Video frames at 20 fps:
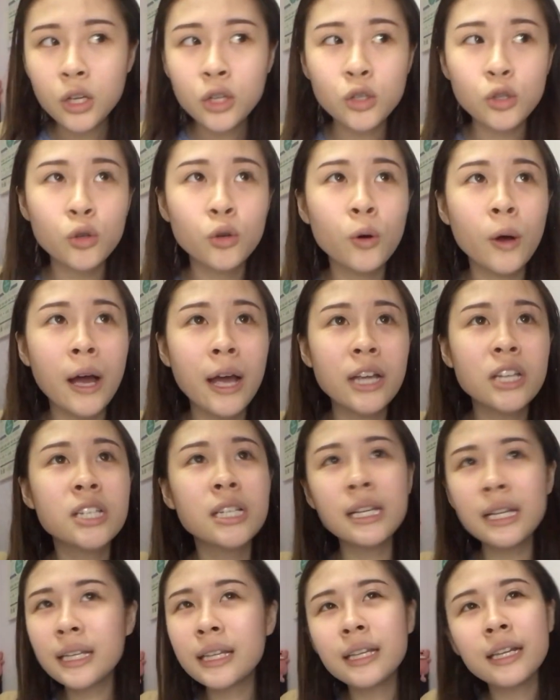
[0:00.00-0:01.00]
So I
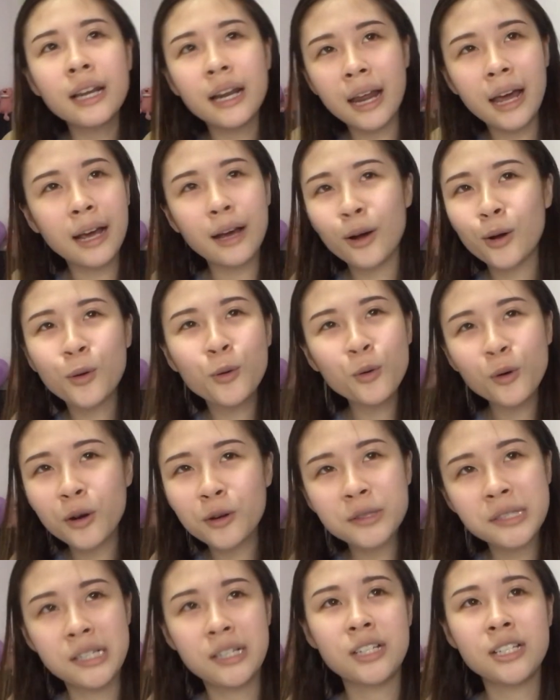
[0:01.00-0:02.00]
actually did like a
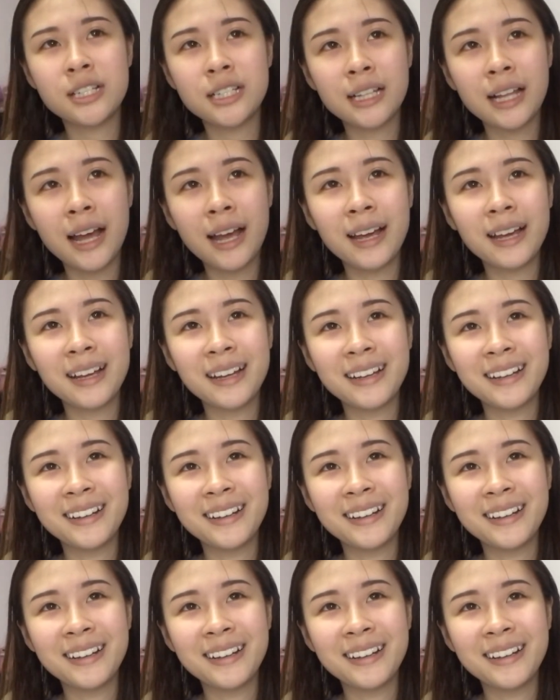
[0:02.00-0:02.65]
Google search, like